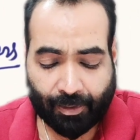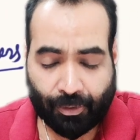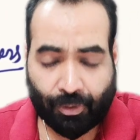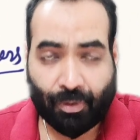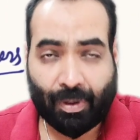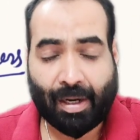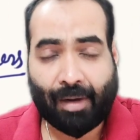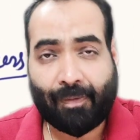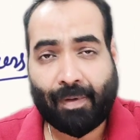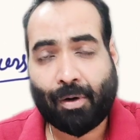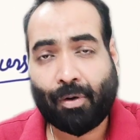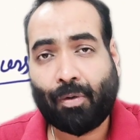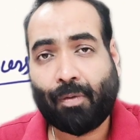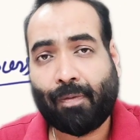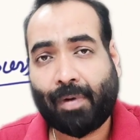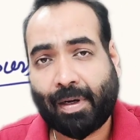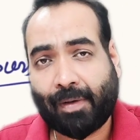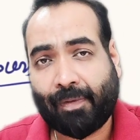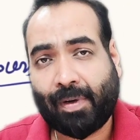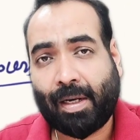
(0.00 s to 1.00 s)
You never know
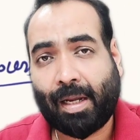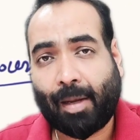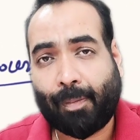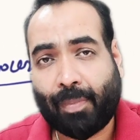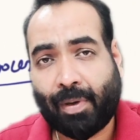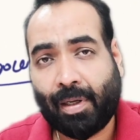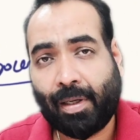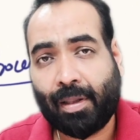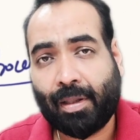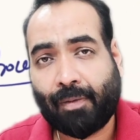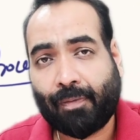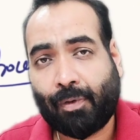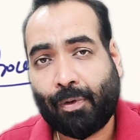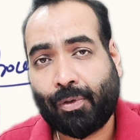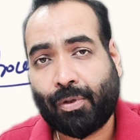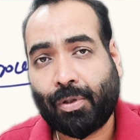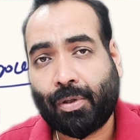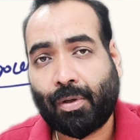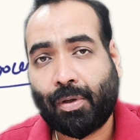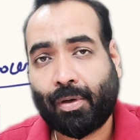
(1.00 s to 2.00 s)
what will happen in the
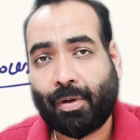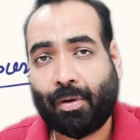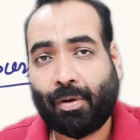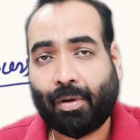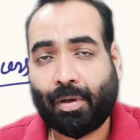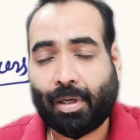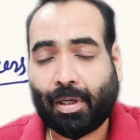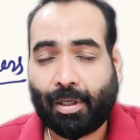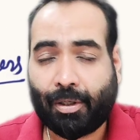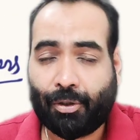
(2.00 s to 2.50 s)
future or not.